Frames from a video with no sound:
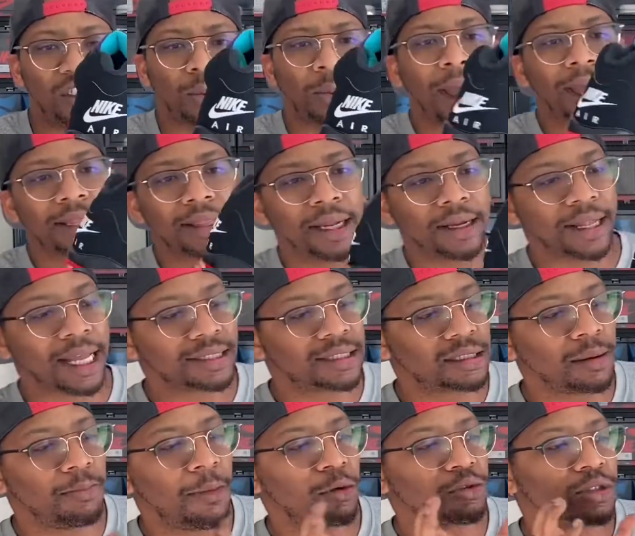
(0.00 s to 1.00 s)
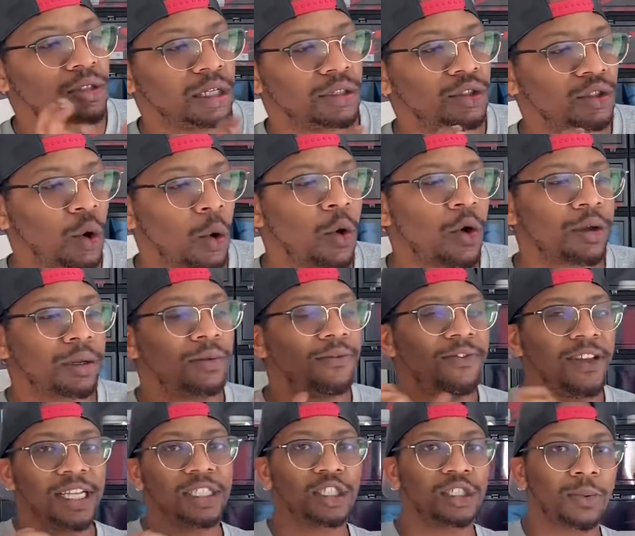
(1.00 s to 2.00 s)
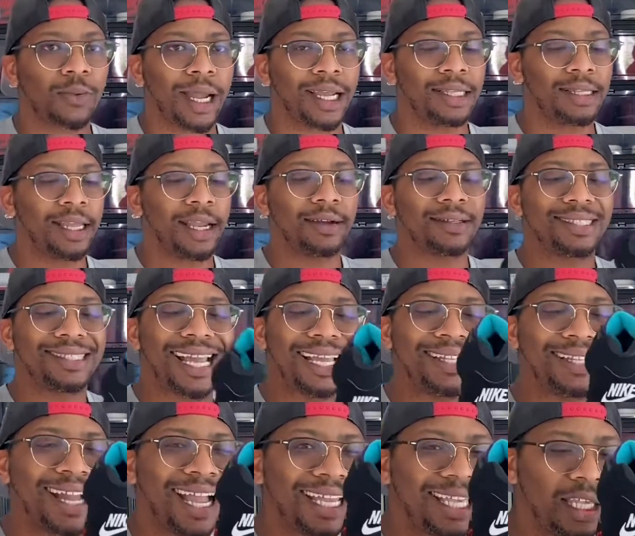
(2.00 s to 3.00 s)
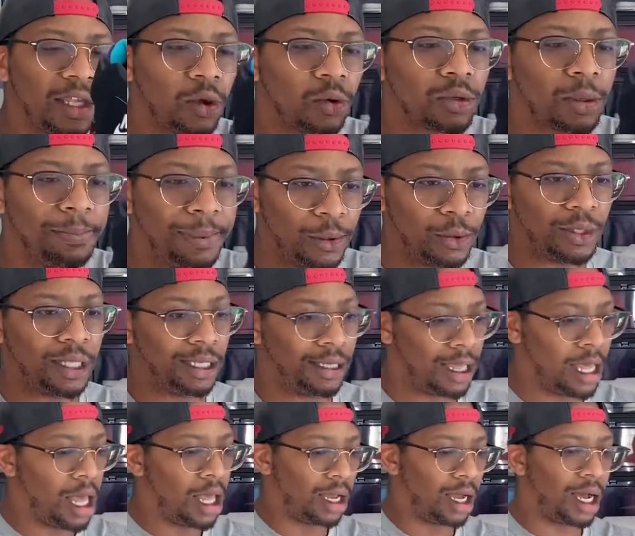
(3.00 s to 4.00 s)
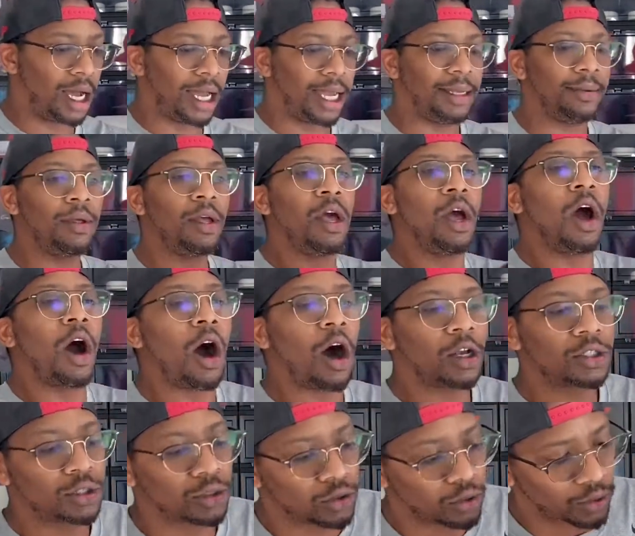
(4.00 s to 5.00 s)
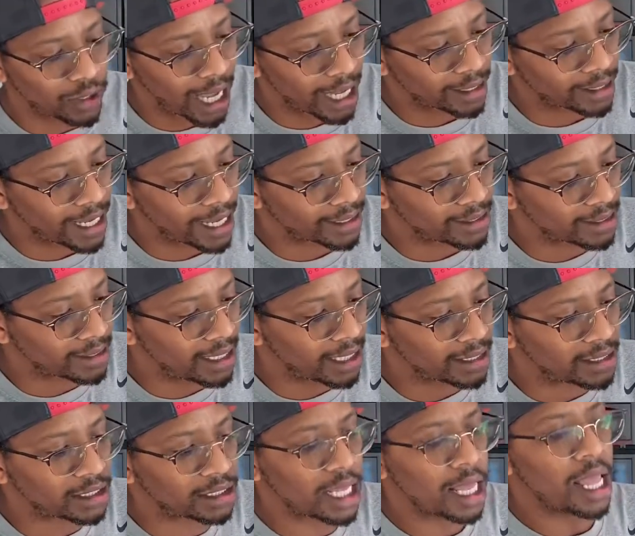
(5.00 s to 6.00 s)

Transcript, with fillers: right there. That's the most adored feature right there is that Nike on the booty. All right. Also, you got that stitched